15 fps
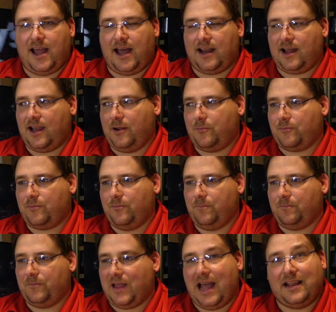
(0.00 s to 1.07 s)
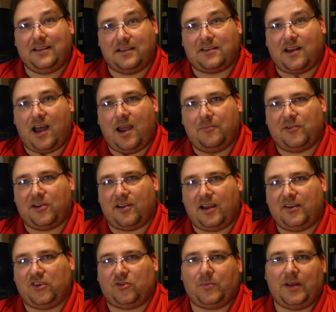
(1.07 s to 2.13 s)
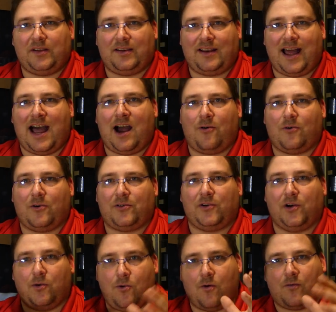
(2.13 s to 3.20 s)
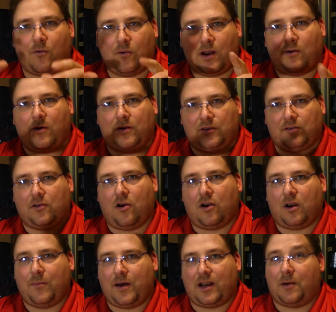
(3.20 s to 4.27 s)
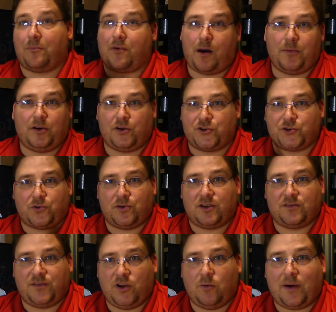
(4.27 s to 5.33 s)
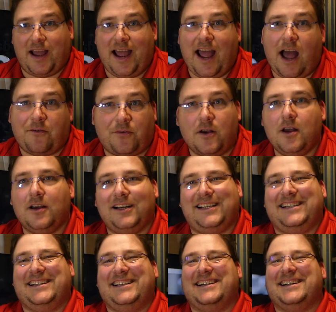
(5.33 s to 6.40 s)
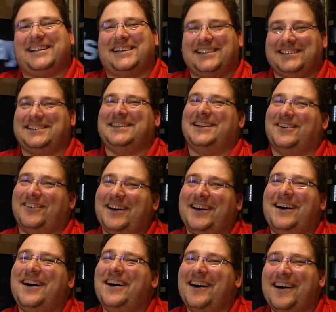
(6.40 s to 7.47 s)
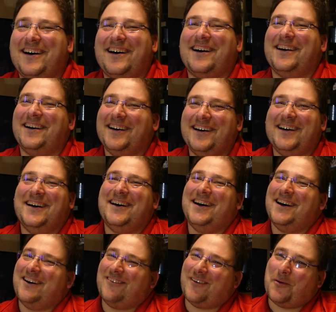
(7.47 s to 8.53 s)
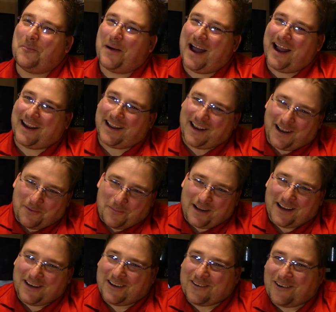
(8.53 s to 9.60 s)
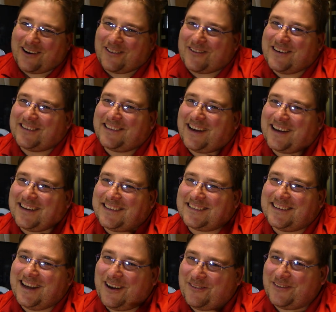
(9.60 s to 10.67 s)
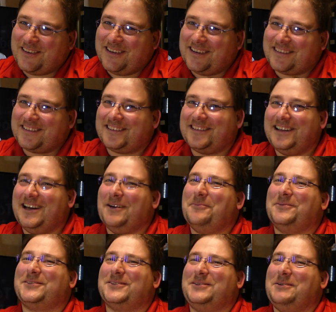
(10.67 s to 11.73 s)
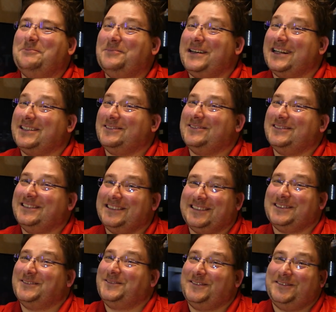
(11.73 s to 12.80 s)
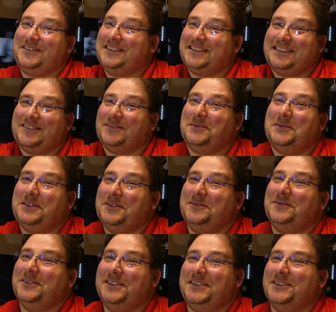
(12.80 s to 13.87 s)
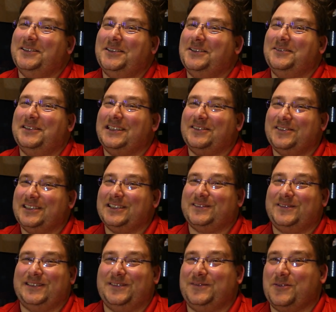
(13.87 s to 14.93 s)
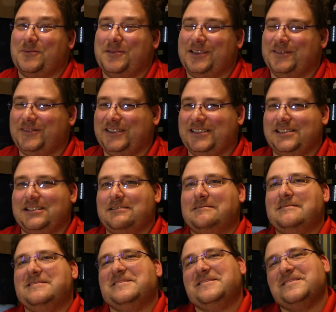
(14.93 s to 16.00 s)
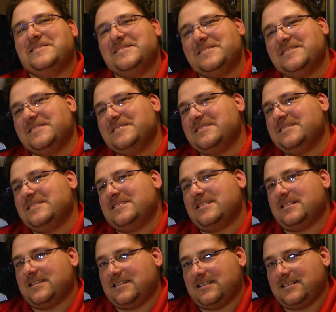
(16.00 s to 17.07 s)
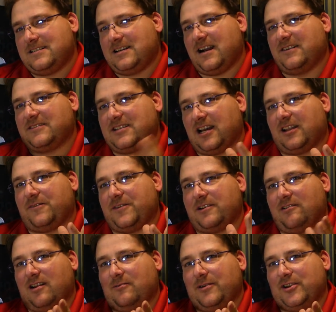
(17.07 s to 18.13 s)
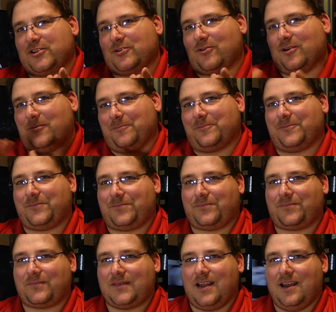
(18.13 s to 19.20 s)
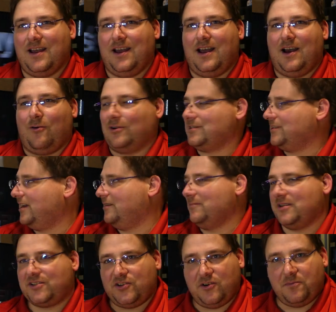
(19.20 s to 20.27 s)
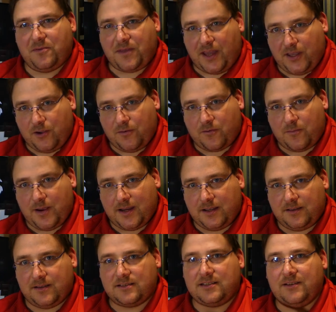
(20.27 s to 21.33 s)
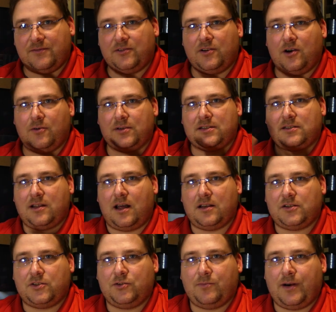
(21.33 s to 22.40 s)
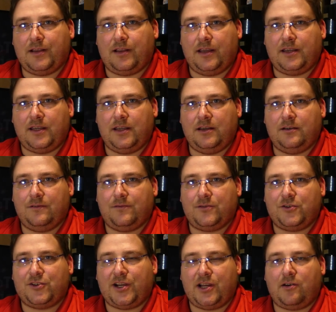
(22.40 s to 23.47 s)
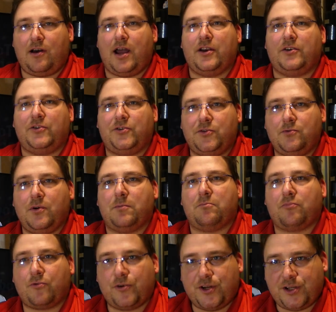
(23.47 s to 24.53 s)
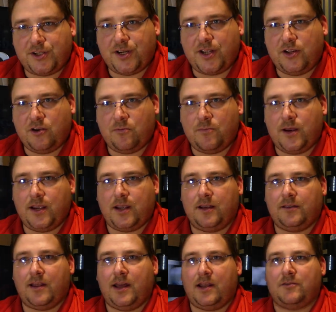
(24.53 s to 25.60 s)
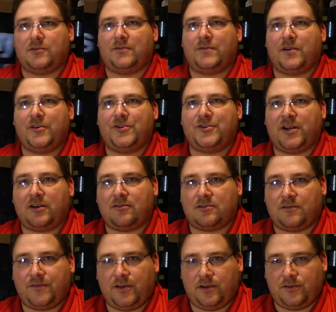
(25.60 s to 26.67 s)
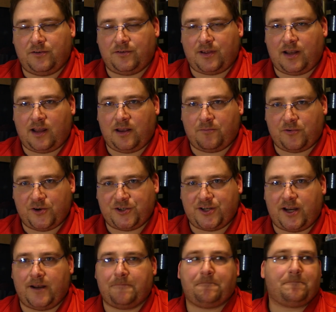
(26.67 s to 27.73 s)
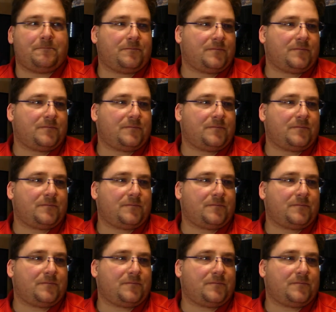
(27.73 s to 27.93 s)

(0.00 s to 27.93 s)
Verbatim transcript: Had I had the time tonight to spend an hour to go over what I wanted to talk about, I probably could have shortened this video by half. Because here we are. We're back at a minute and 23 seconds left in this clip, so I'm back to another 57 minute video or whatever it is, 54 minute video. Uh, gotta figure out a way to shorten them. Once again, MissTube, thank you for making this. Even though it's not to my liking for the channel, I do appreciate you making that. It was very generous of you to do that. I appreciate it.